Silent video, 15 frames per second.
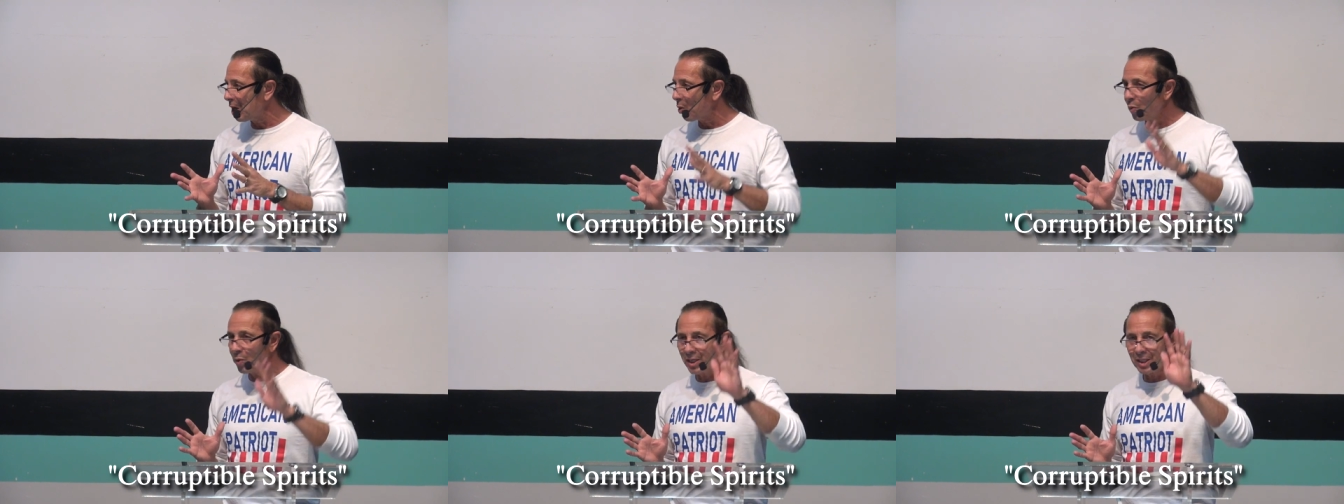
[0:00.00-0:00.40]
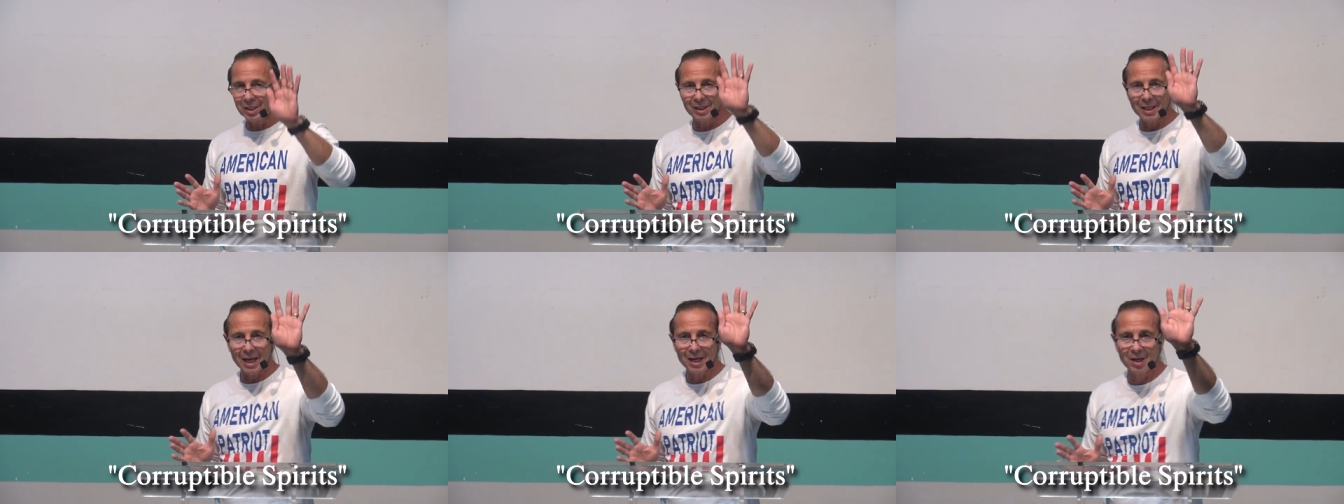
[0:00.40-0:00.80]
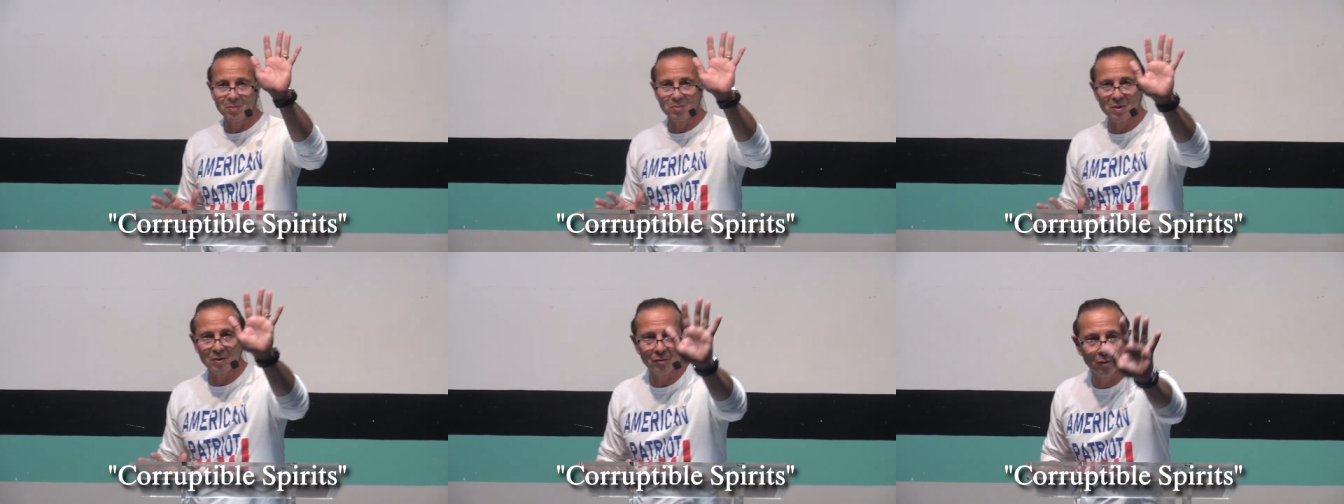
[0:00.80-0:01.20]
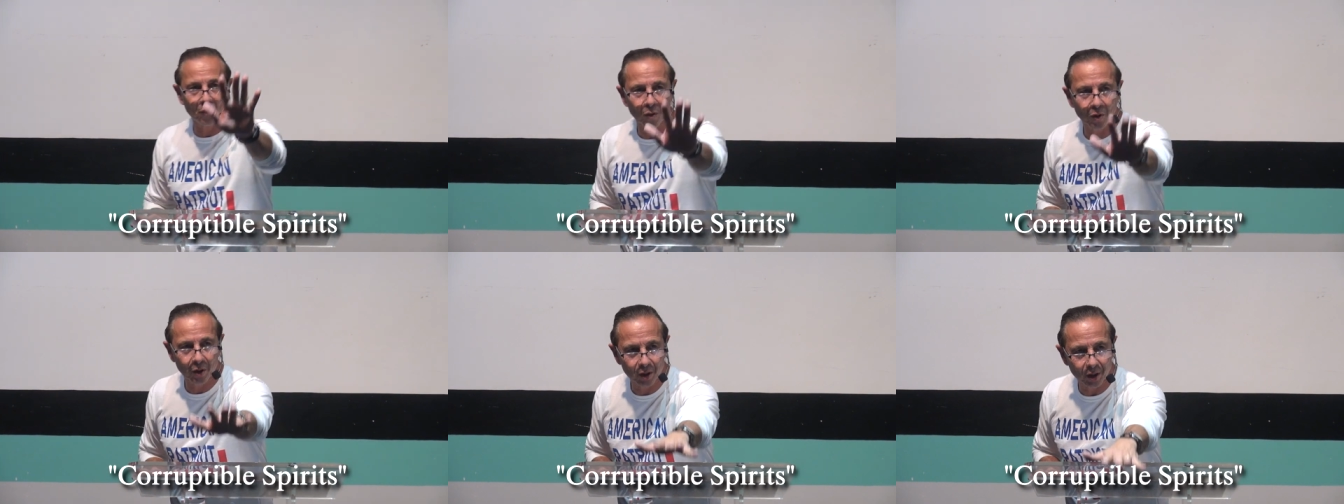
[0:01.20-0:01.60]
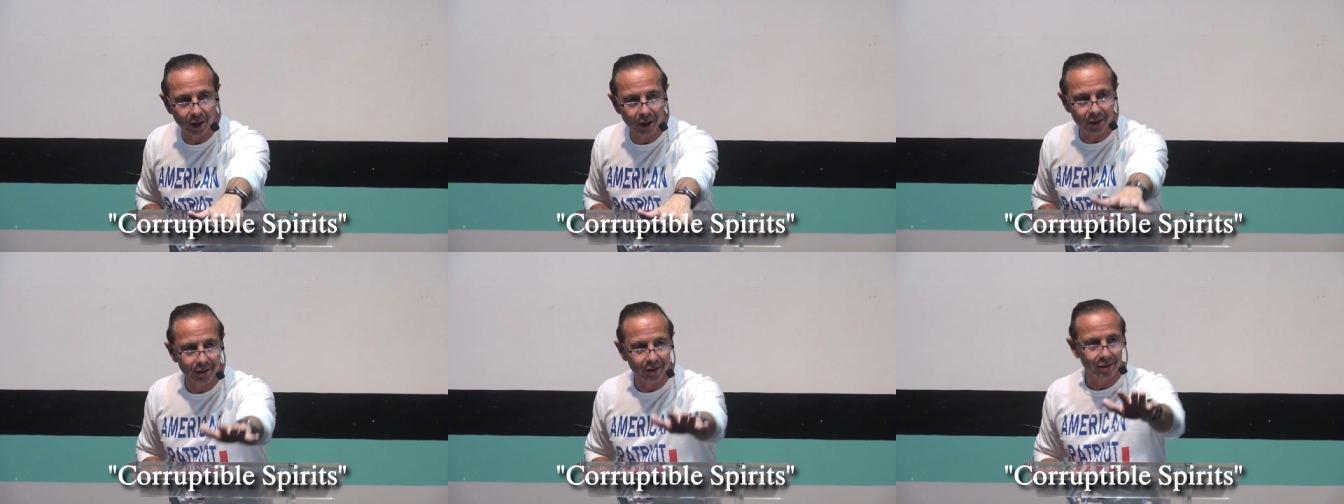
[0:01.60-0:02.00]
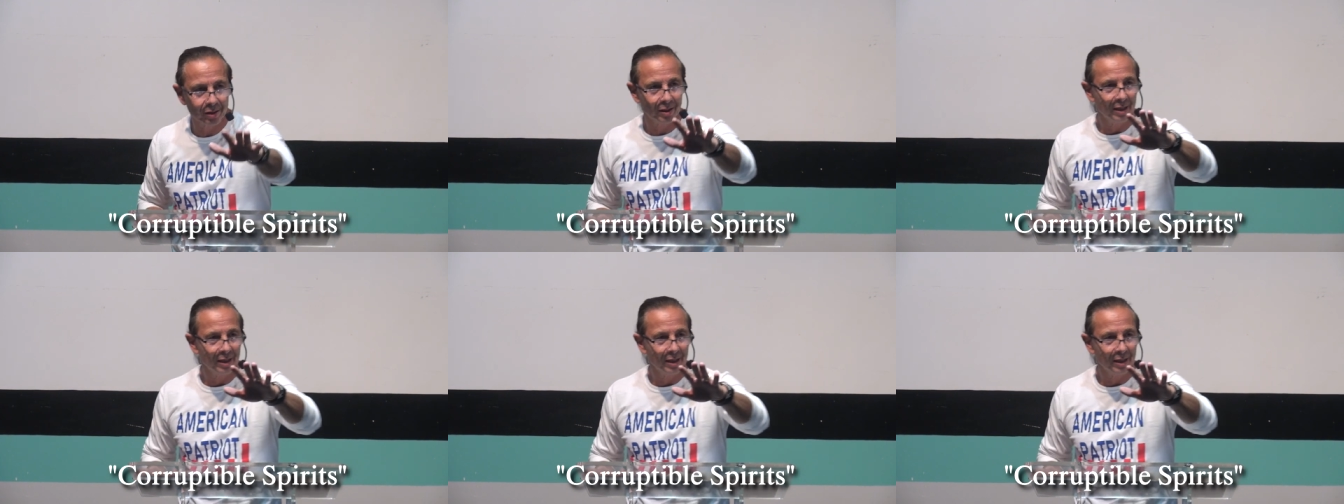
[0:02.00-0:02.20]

we set him before us.